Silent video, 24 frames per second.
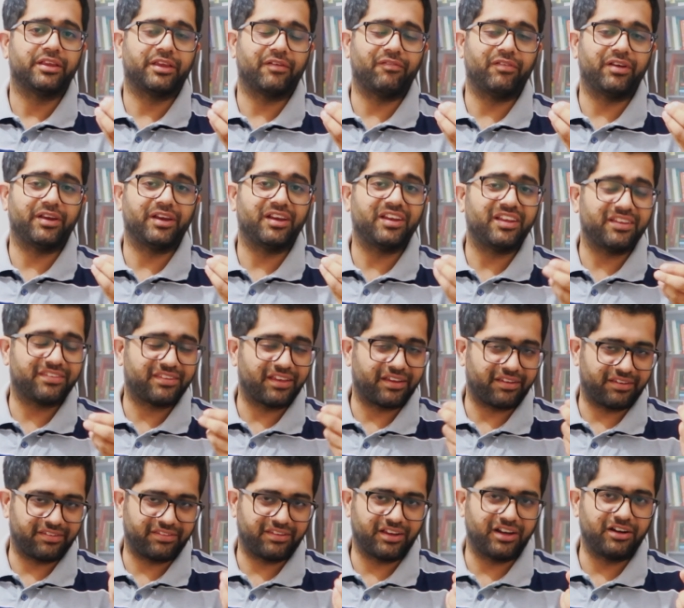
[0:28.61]
they will release the
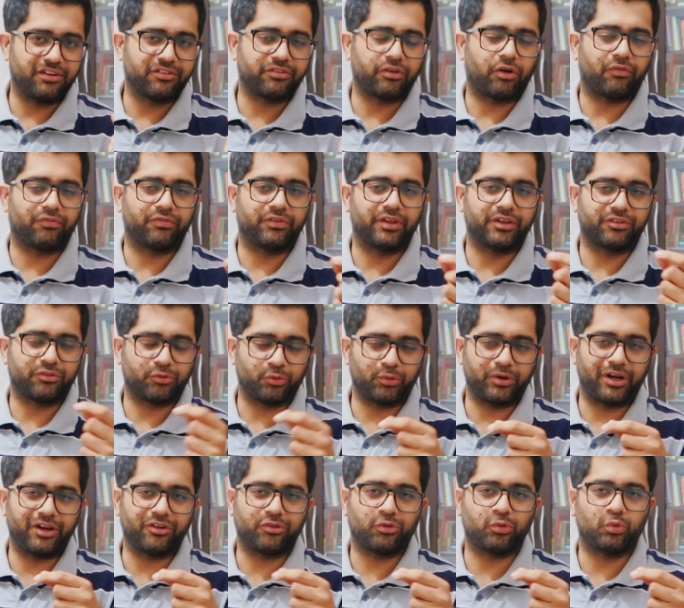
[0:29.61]
results of the
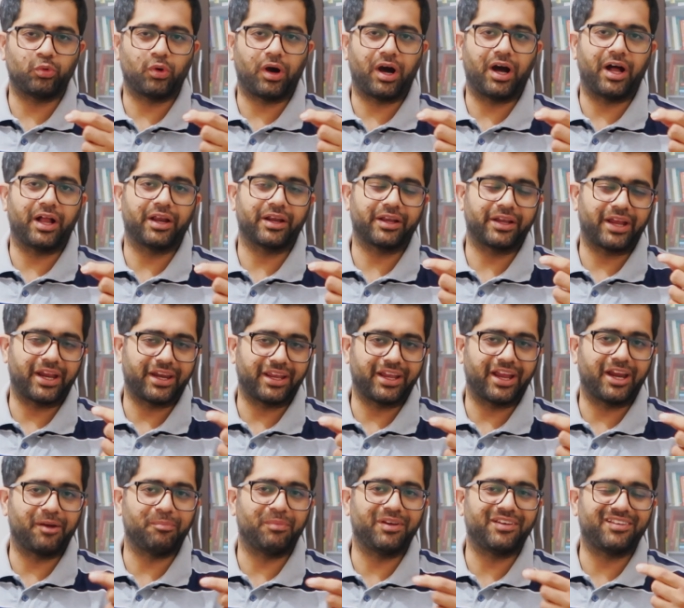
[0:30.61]
students who are
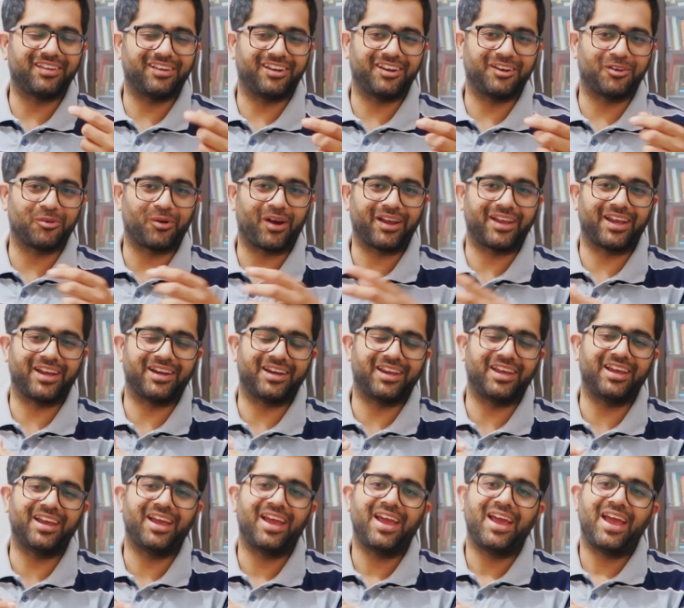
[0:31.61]
getting admission into
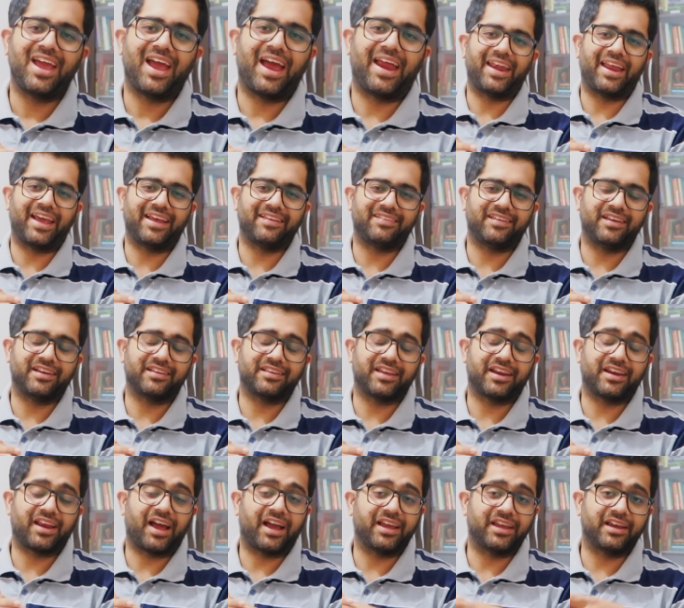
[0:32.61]
IIT and I think
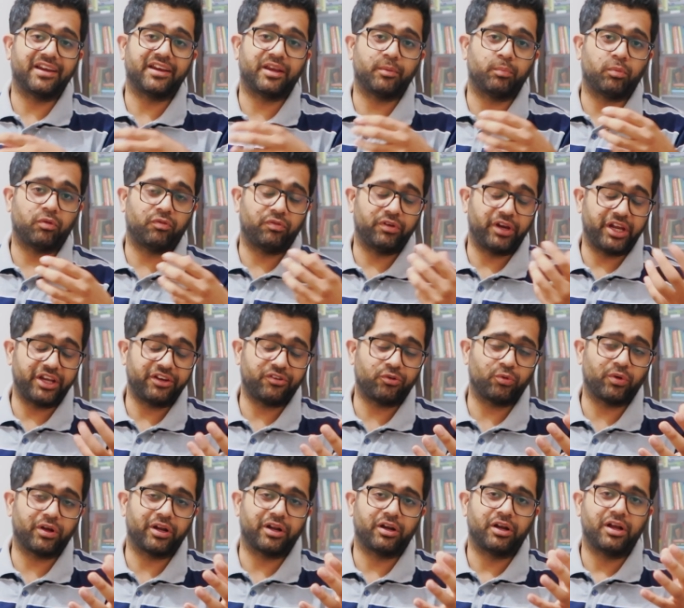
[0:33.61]
that IIT
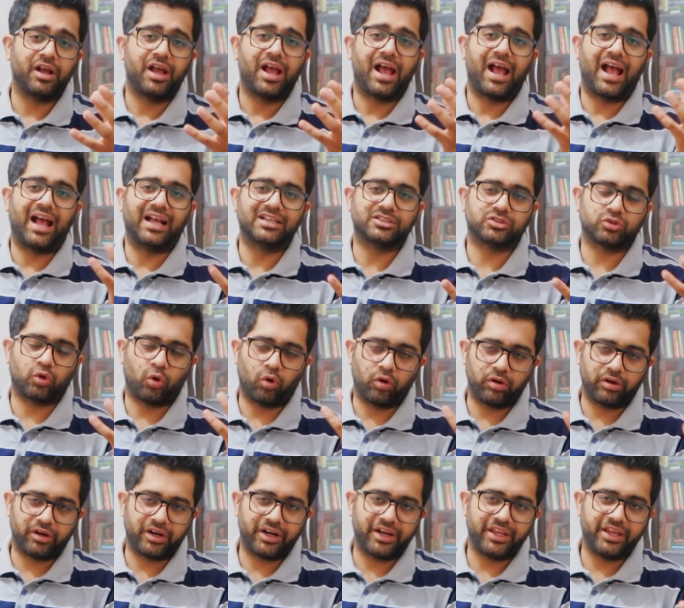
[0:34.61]
Bhubaneswar has
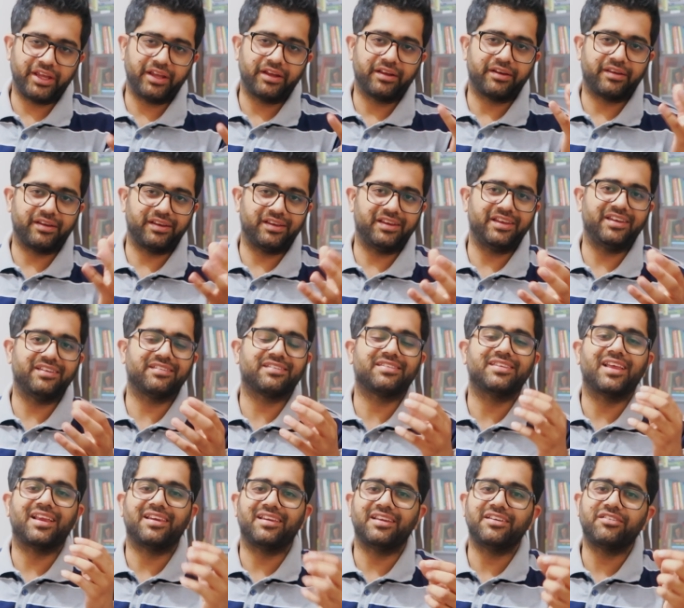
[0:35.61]
already
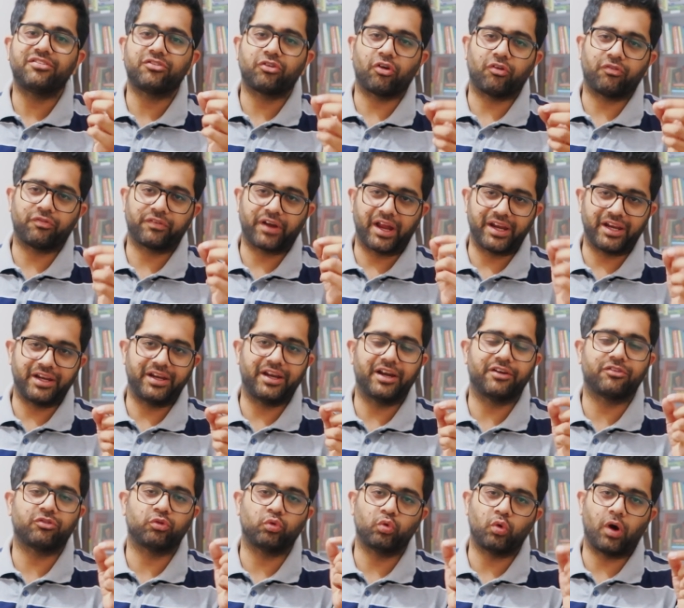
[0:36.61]
released the list of
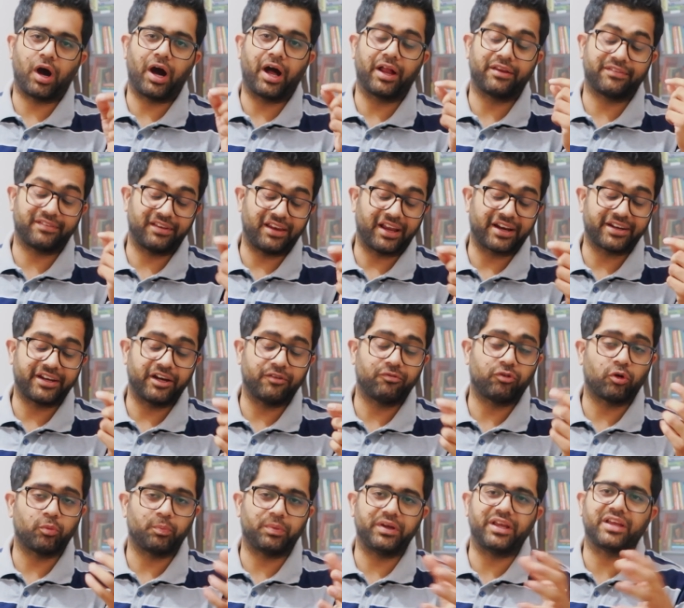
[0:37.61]
candidates who are selected
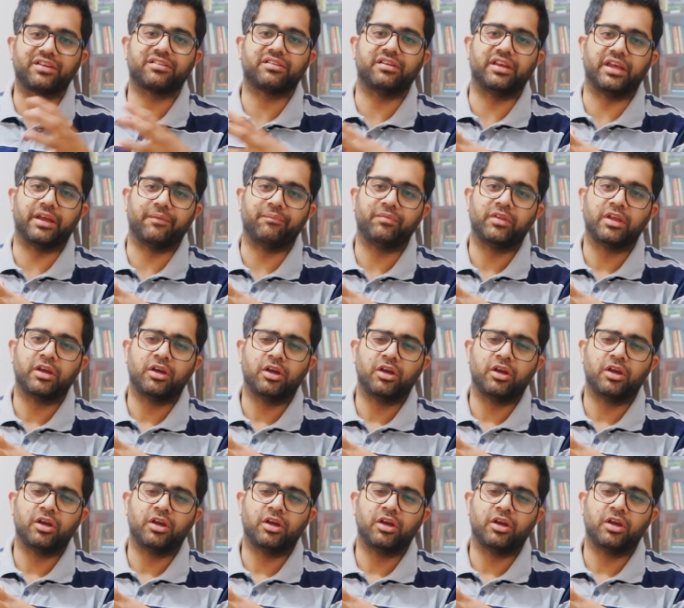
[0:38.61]
for PhD.